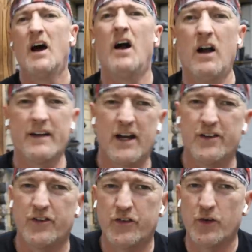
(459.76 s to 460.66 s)
All right,
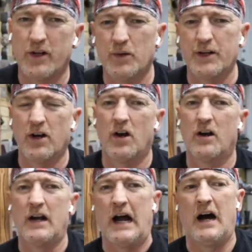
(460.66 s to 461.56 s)
guys, so here we
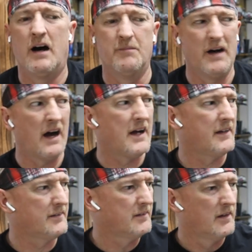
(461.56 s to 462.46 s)
are. Um,
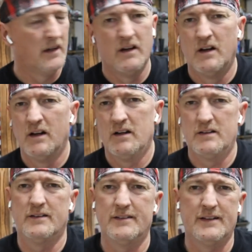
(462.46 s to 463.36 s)
I,
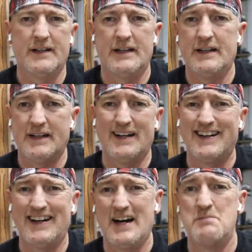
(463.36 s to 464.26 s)

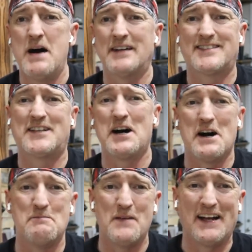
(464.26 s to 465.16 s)
uh, I messed
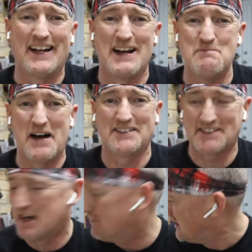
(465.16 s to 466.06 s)
up, man, I
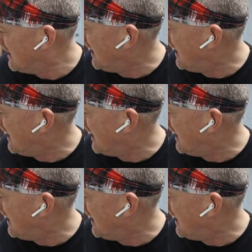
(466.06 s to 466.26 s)
messed up.